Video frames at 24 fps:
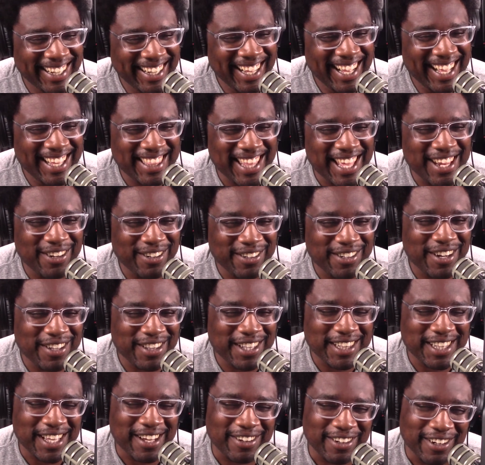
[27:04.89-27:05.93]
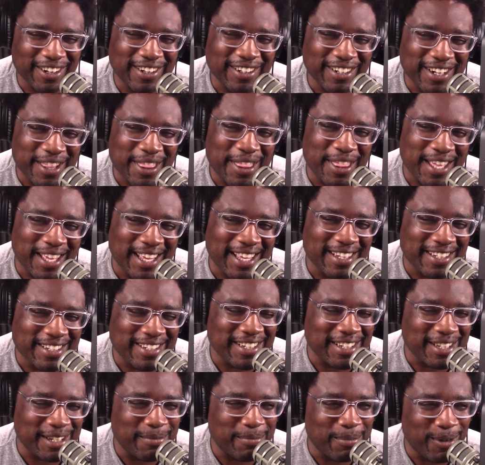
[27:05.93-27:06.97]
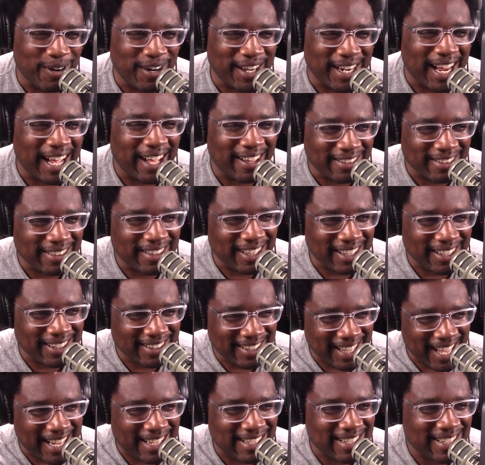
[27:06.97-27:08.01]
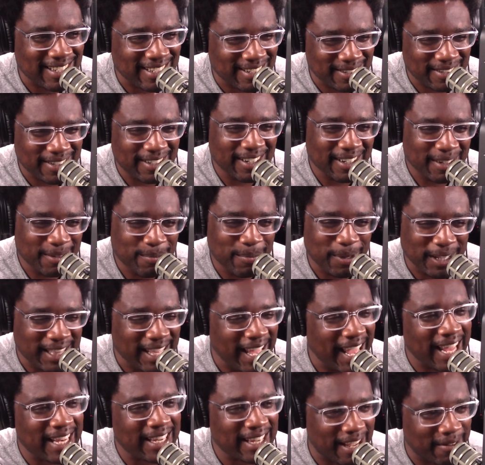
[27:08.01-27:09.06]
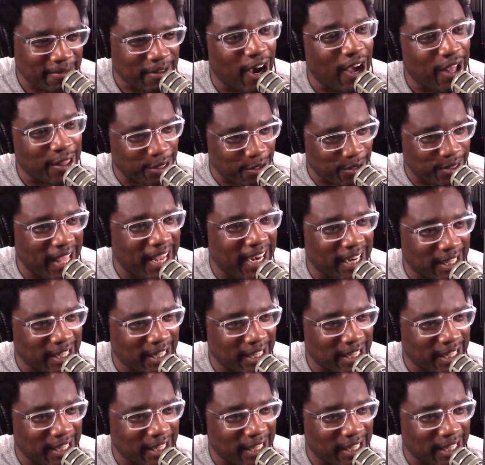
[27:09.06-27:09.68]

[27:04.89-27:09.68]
And they don't know that they learned a thing until you point out that that's But they had to have gone through that